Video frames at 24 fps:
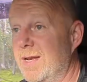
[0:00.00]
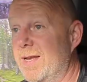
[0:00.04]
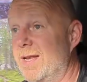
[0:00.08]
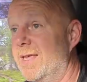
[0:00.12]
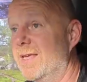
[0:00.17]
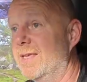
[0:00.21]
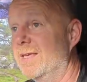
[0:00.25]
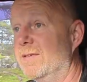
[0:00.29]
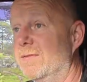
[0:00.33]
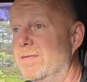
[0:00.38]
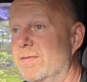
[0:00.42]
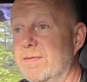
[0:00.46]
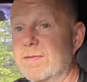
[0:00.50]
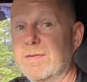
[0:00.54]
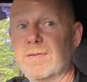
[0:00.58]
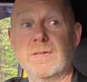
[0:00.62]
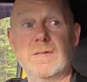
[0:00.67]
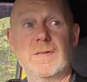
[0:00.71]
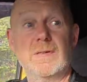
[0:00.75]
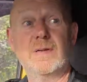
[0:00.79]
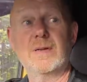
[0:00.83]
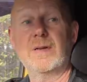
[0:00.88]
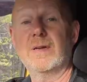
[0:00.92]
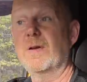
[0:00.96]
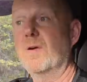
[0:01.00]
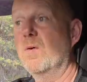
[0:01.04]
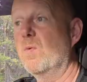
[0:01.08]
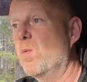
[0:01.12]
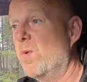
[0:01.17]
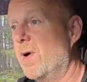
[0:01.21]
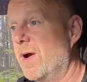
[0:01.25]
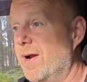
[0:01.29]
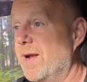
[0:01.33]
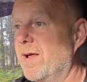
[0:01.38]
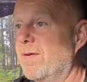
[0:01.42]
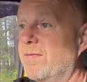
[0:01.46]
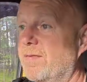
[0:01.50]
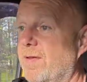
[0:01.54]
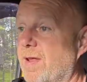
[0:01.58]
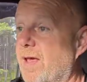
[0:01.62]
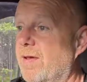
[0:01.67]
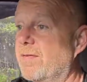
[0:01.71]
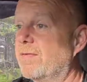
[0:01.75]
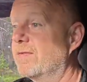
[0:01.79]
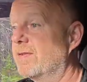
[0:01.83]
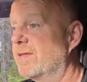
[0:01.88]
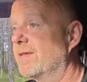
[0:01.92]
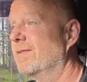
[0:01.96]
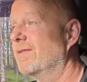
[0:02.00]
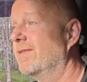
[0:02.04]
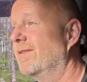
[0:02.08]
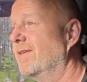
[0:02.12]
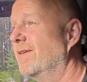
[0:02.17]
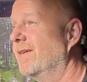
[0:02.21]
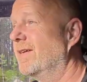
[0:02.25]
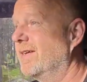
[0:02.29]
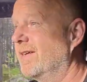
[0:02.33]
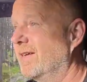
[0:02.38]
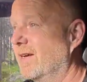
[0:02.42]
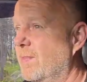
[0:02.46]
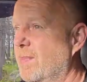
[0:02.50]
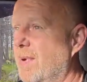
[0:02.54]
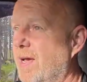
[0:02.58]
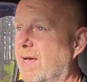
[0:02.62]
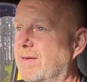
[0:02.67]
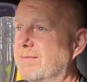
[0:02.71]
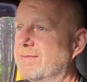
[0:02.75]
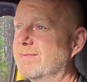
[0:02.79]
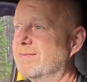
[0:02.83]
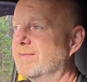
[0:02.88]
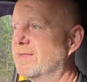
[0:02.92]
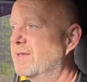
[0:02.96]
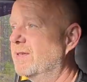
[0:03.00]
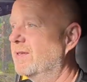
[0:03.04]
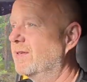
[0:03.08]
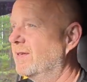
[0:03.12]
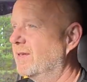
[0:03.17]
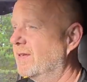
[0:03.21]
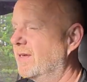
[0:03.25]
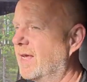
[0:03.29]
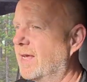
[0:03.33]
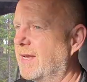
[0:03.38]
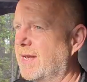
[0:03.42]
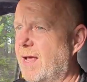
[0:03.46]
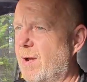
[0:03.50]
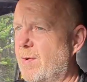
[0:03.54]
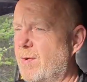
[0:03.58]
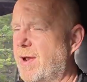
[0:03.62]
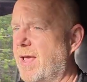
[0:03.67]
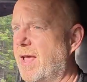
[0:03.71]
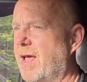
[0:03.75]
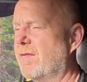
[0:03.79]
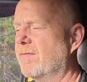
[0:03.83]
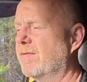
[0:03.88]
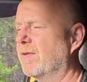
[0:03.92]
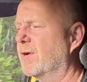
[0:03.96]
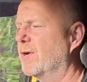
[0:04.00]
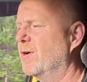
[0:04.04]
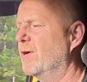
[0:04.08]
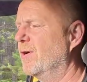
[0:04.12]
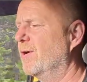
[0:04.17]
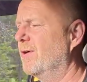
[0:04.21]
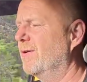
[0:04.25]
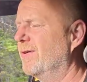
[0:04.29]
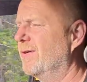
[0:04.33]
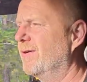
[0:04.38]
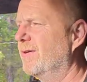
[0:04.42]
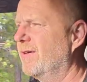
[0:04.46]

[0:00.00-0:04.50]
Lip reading: to leave where I've left about an hour and a half ago